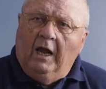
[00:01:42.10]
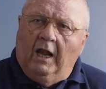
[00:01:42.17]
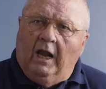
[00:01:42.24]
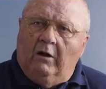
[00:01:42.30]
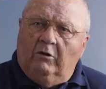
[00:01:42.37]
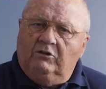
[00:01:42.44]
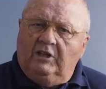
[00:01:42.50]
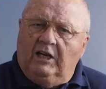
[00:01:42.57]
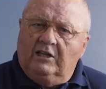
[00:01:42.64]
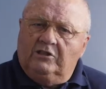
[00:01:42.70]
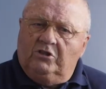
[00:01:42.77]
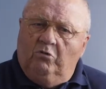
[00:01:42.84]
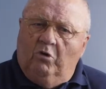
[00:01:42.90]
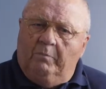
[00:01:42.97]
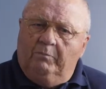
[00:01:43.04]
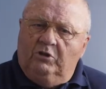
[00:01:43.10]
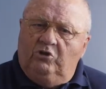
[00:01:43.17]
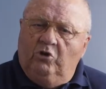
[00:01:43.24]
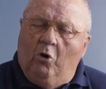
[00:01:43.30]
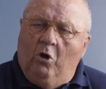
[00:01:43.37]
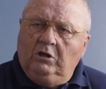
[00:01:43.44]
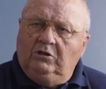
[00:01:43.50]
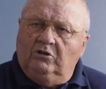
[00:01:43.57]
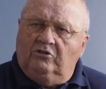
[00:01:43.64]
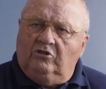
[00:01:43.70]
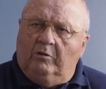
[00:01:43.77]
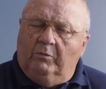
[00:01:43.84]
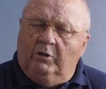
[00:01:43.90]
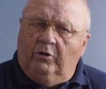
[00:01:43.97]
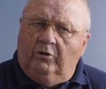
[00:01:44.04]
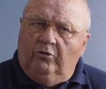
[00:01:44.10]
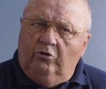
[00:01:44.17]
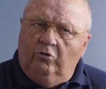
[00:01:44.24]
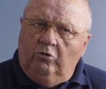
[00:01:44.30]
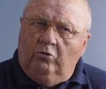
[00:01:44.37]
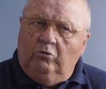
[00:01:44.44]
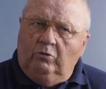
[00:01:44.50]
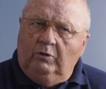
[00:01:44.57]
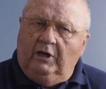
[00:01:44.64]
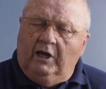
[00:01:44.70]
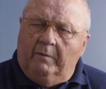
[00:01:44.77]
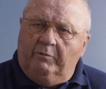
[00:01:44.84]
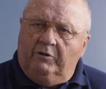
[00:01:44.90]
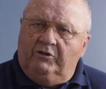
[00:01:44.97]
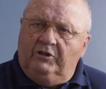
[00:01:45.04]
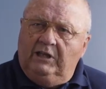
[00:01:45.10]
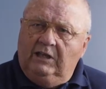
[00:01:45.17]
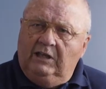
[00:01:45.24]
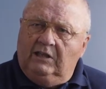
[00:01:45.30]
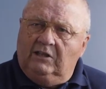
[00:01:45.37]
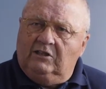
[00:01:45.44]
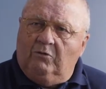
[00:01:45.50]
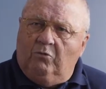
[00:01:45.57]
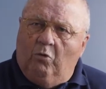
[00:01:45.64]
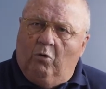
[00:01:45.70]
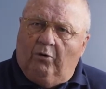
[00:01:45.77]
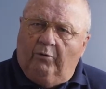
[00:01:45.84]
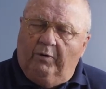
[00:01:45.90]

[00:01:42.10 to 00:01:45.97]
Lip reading: and I was asked to go up and talk to some of the new amputees at Walter